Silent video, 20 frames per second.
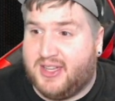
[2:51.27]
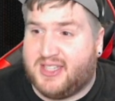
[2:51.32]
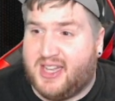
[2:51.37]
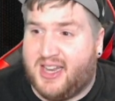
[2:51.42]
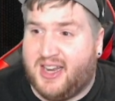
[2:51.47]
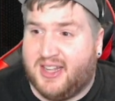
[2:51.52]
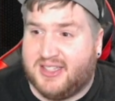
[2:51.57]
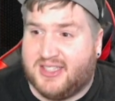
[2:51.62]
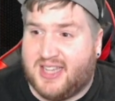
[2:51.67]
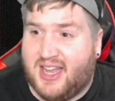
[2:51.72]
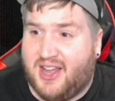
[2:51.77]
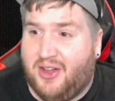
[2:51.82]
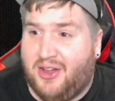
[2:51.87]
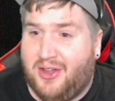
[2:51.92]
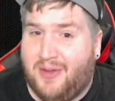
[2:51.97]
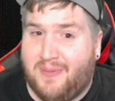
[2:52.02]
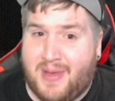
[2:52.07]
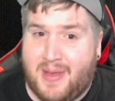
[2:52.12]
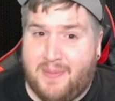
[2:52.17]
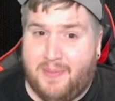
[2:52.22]
and
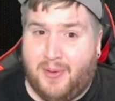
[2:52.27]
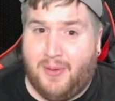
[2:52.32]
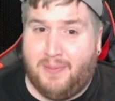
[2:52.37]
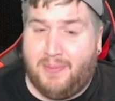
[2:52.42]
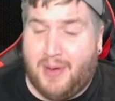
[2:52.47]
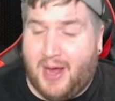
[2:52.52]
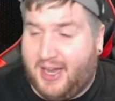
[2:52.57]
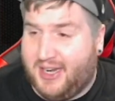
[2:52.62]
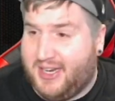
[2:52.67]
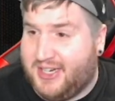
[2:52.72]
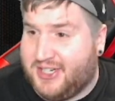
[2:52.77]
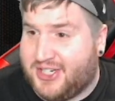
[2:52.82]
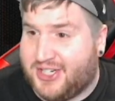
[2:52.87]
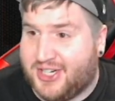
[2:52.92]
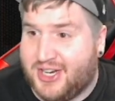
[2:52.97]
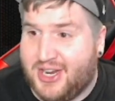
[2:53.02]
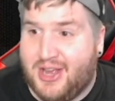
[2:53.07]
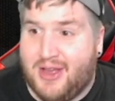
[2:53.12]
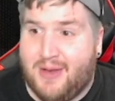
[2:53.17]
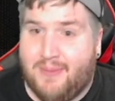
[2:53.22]
until people punish
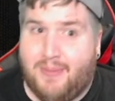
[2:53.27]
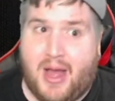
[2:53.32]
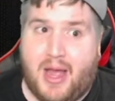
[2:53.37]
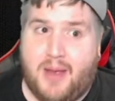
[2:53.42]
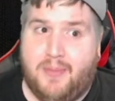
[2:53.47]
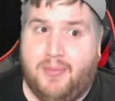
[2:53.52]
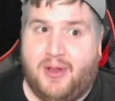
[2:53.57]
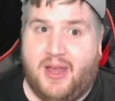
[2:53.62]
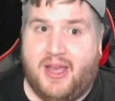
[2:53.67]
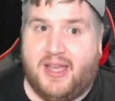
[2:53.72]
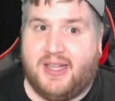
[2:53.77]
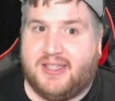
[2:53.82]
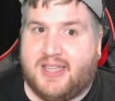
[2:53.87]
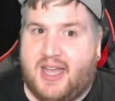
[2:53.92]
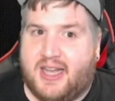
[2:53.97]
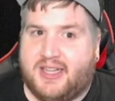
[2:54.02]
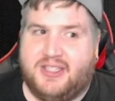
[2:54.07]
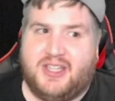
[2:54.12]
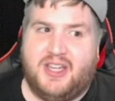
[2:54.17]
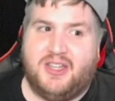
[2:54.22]
by playing
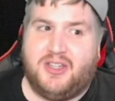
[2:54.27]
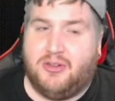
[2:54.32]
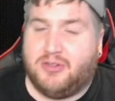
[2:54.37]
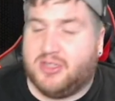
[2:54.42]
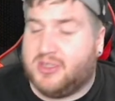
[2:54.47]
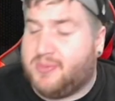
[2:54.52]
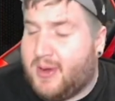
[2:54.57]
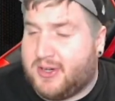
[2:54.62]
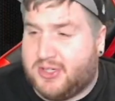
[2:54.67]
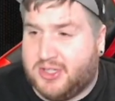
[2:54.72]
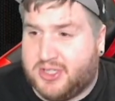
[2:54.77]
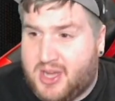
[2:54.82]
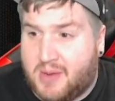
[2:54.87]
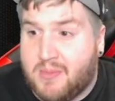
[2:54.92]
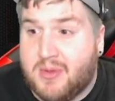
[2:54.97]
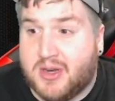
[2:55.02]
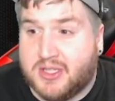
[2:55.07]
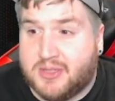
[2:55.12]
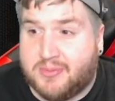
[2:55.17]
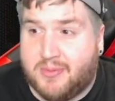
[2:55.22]
decks that don't special
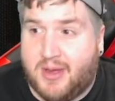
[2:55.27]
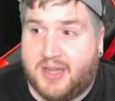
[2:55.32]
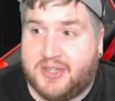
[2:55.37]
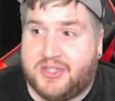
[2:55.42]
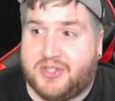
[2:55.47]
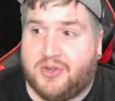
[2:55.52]
summon as much,